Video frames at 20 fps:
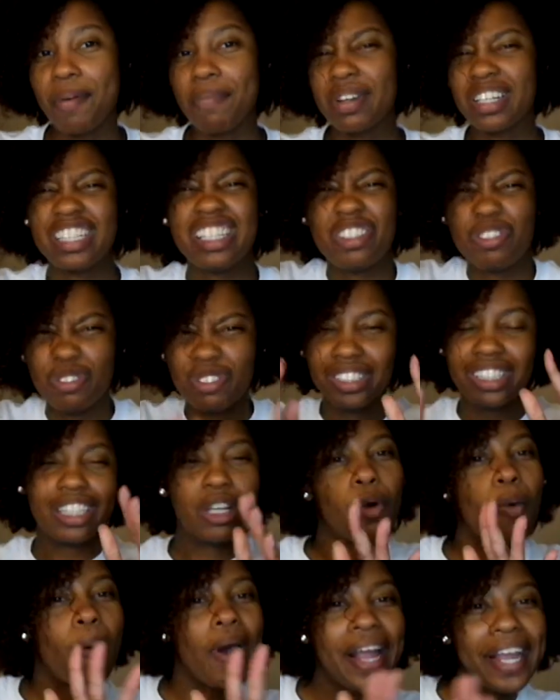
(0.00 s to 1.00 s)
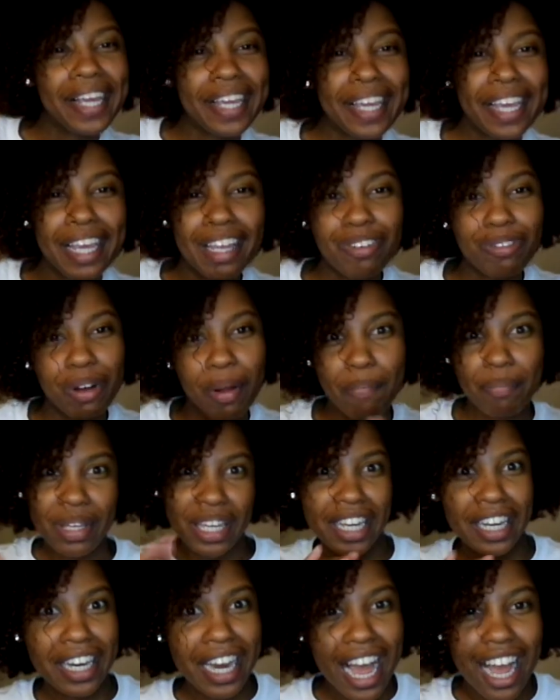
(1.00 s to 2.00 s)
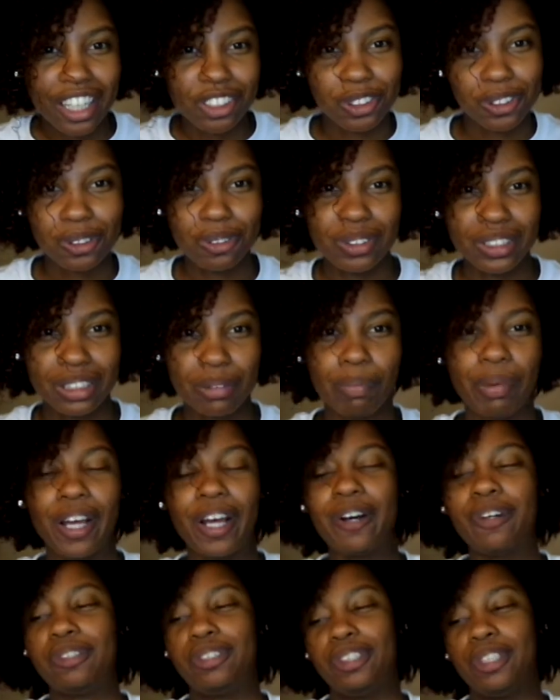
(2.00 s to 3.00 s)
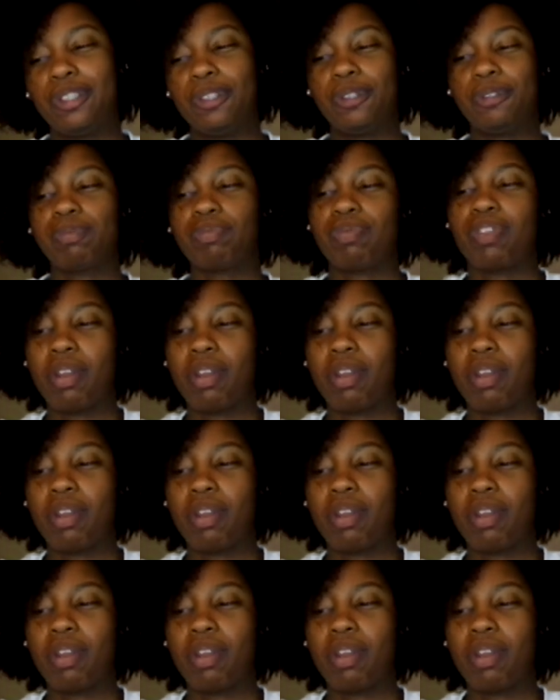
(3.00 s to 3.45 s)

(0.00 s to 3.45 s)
I didn't really quite get what being natural was about, so